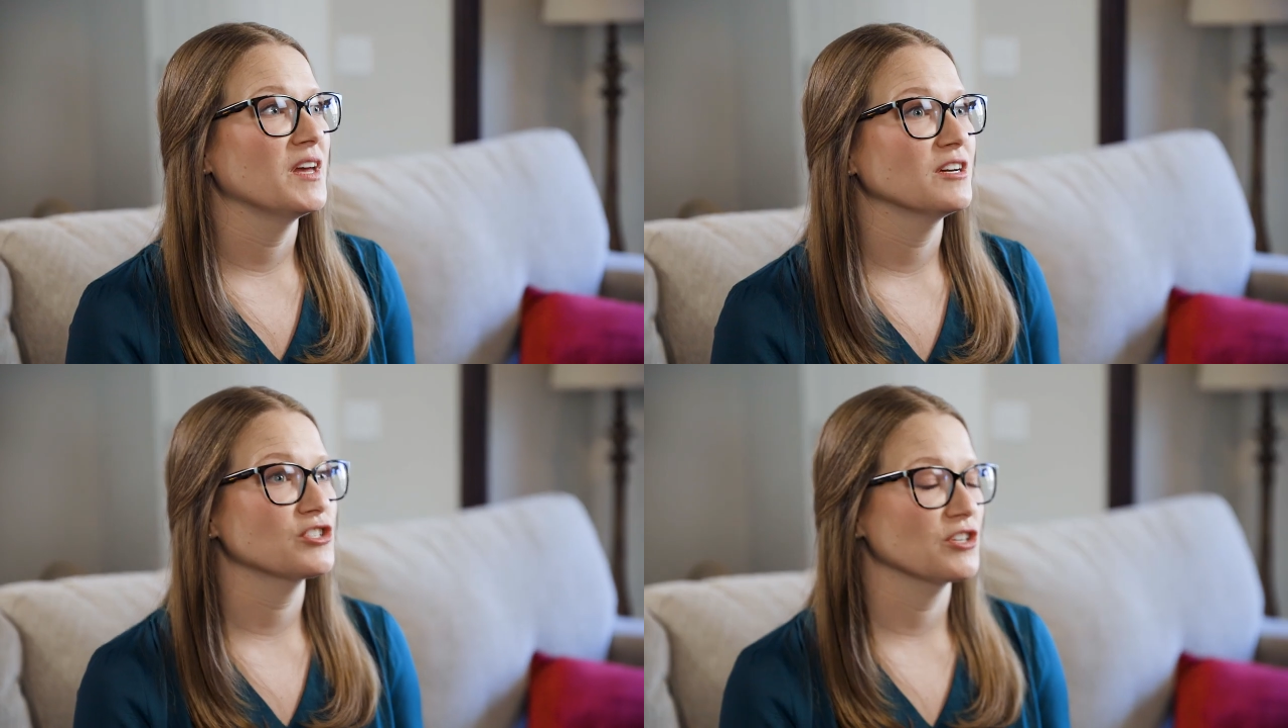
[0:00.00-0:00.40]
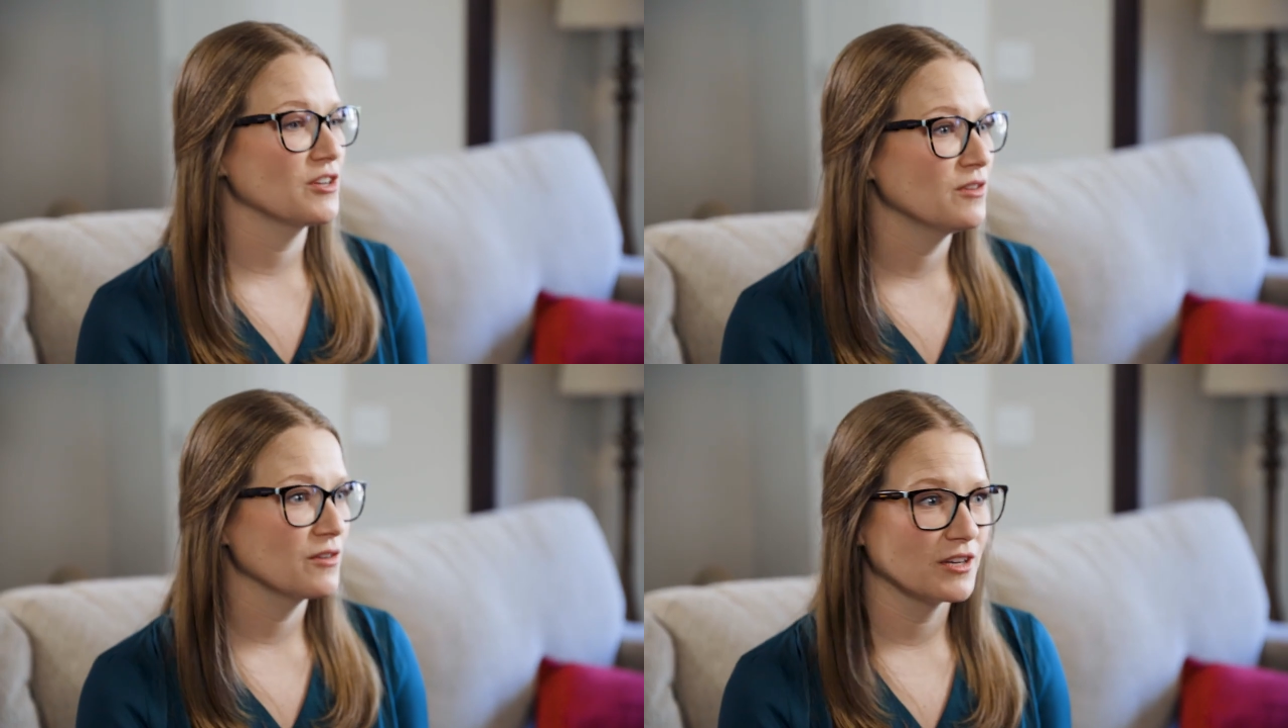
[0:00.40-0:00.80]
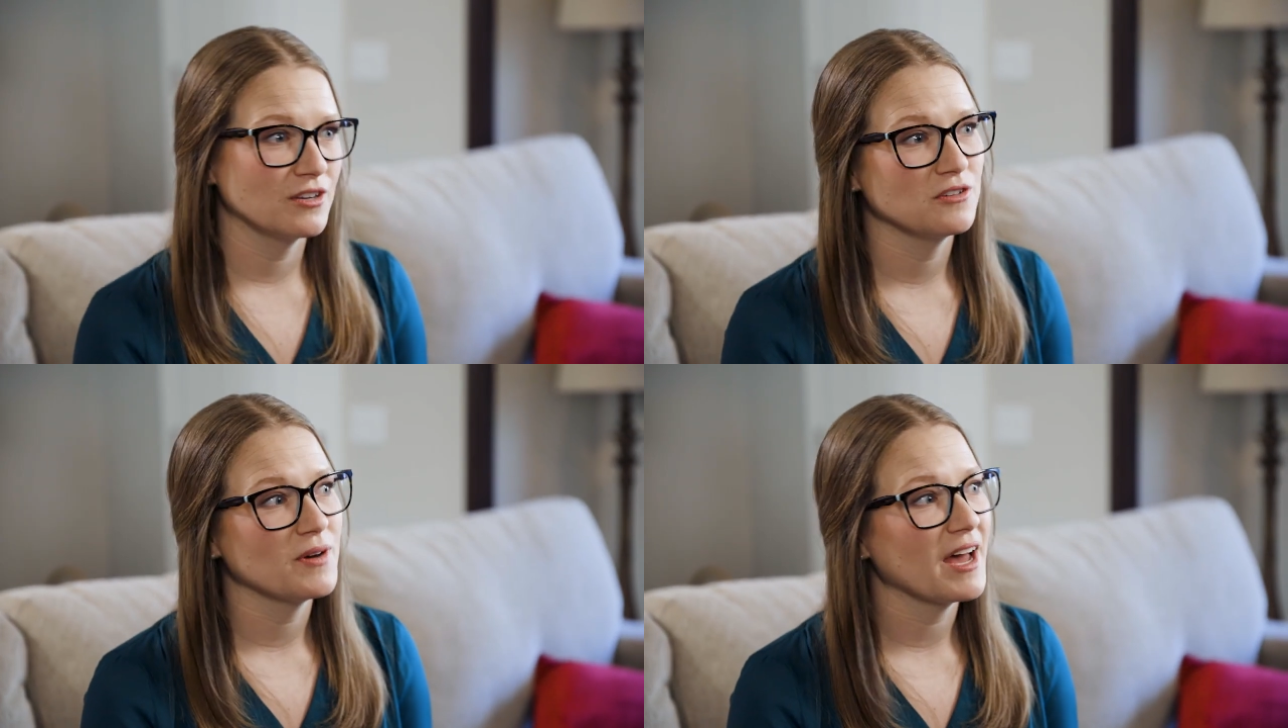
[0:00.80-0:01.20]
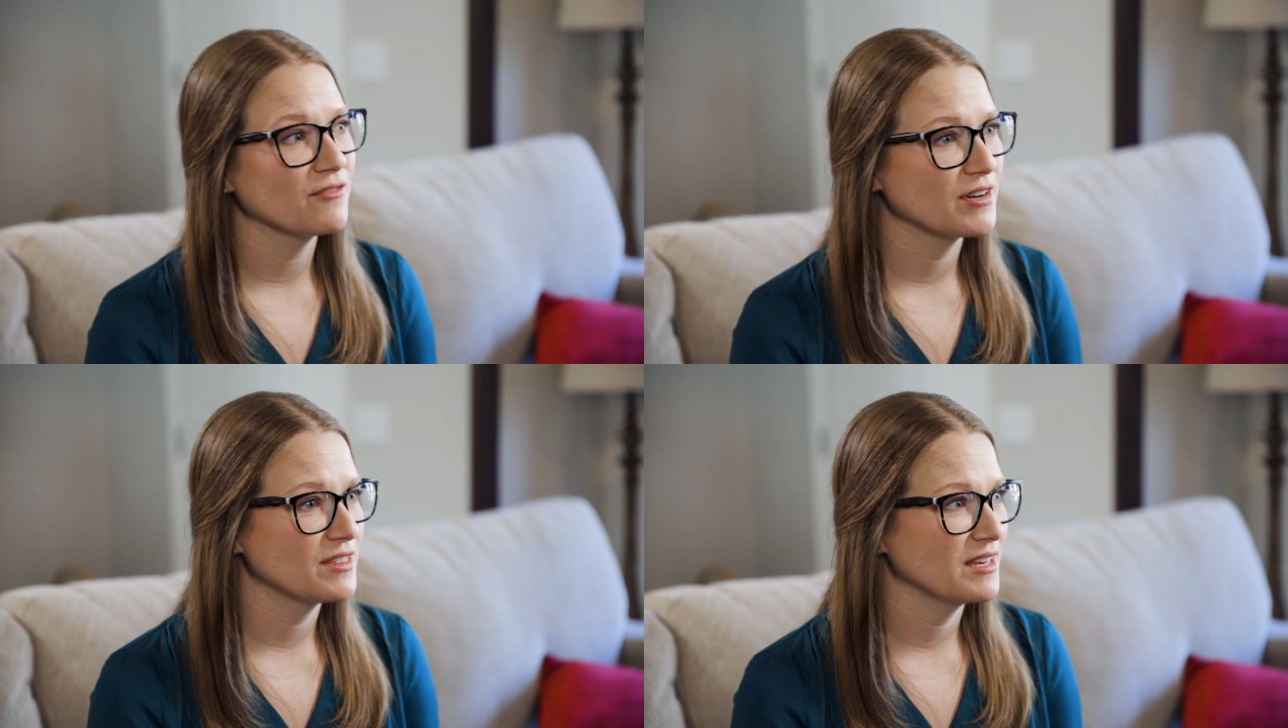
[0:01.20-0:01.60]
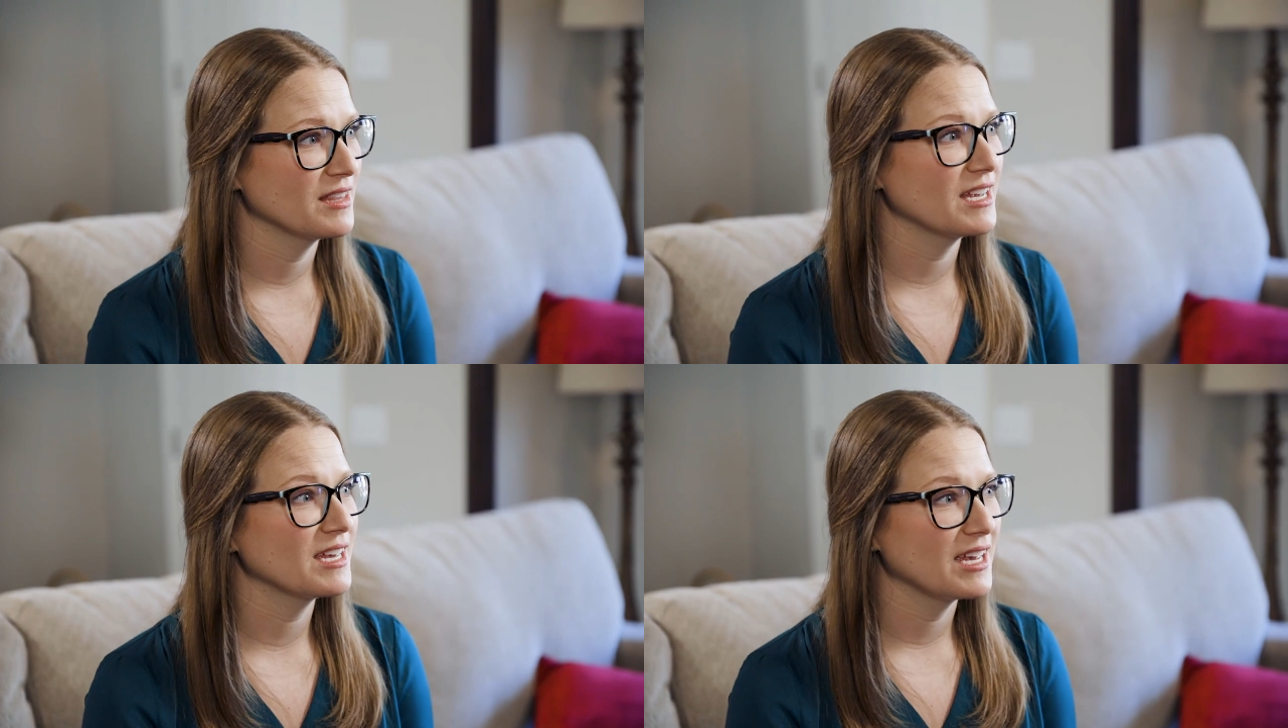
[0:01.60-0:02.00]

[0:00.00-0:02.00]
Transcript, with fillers: They assure you they're gonna do everything they